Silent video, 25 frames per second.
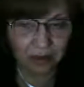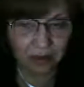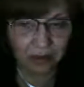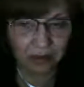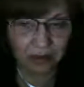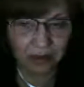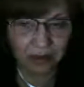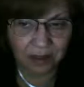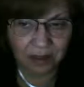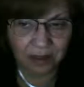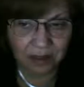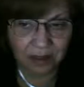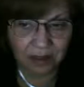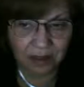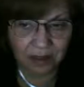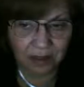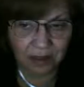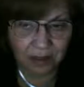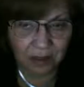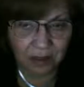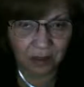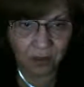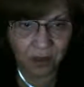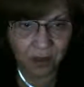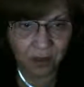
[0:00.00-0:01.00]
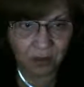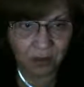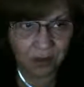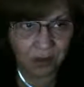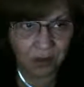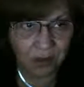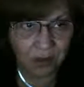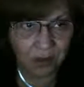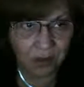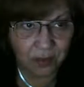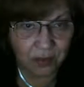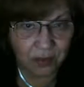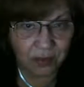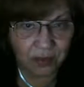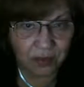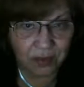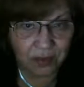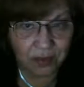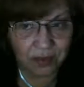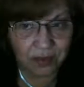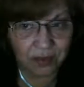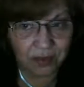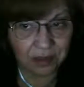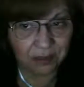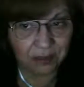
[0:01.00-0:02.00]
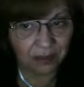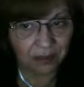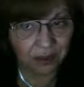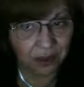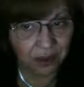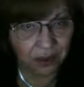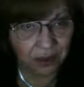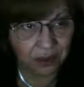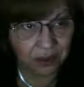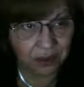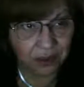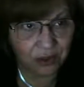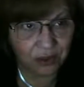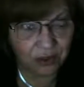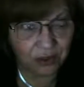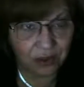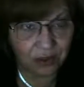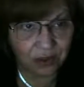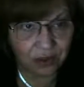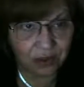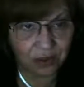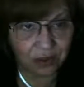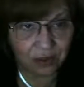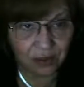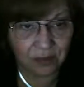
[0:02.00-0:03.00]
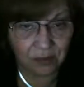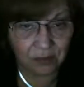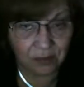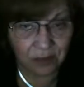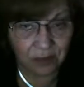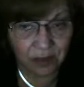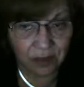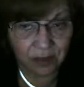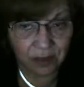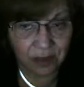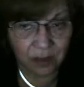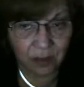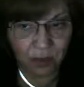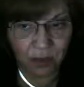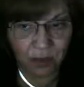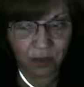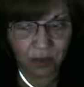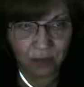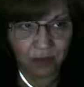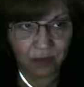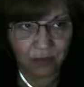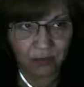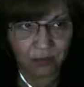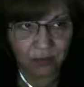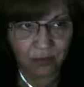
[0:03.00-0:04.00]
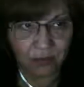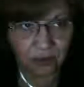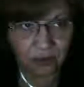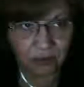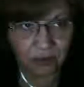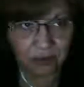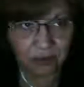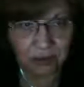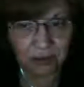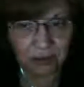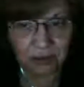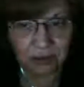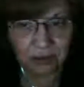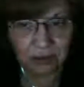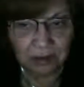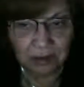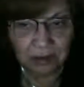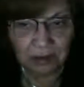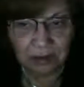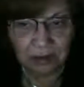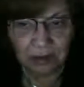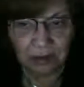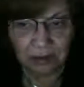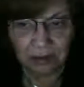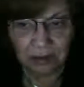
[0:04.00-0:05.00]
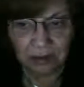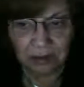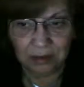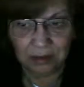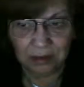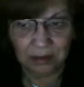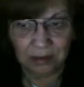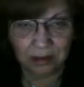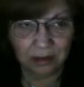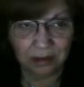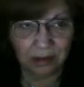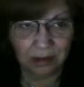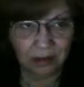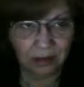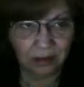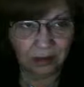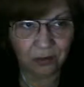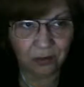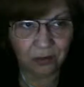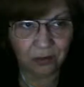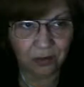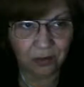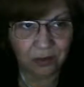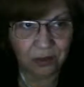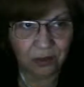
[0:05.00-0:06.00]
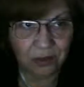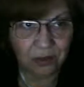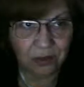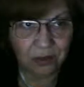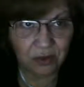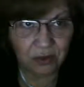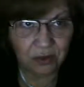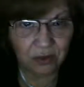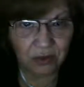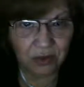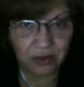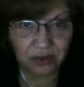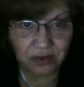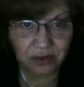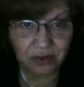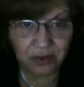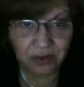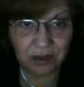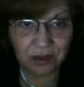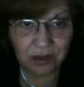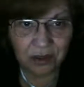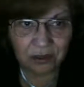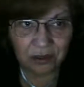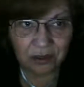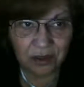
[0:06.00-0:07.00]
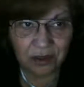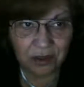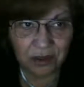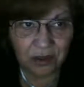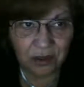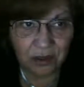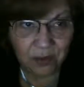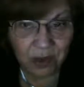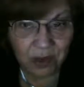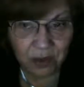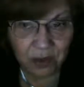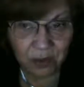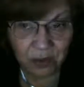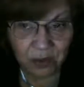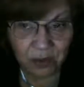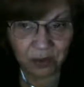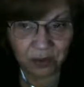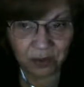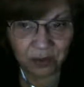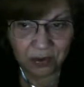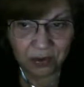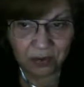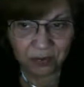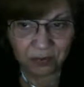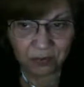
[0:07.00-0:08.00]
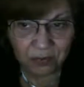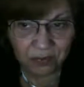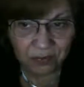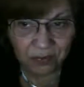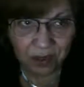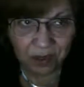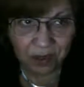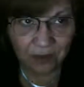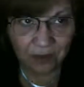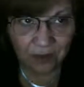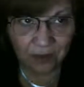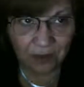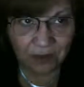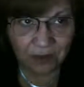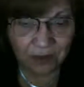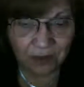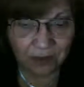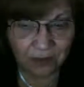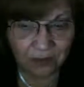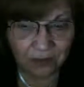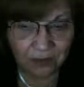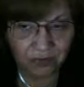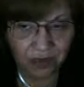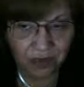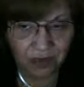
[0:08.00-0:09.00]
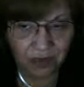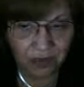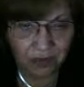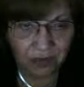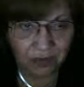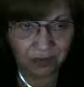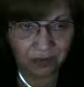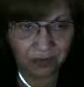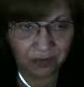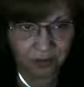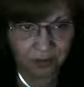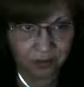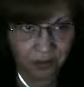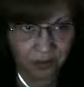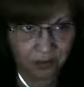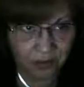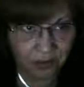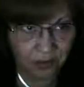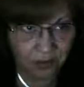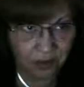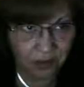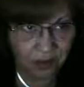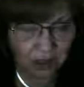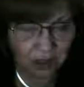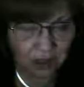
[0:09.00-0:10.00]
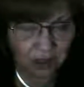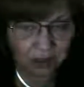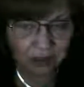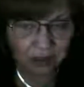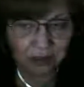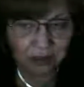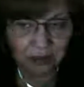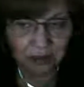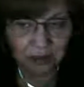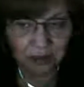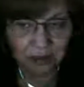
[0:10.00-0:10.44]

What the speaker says: And that's kind of why I'm going with this. It's very strong. It's very powerful. And I don't want to share the message till I find the right person. And if I don't find it, then that's okay.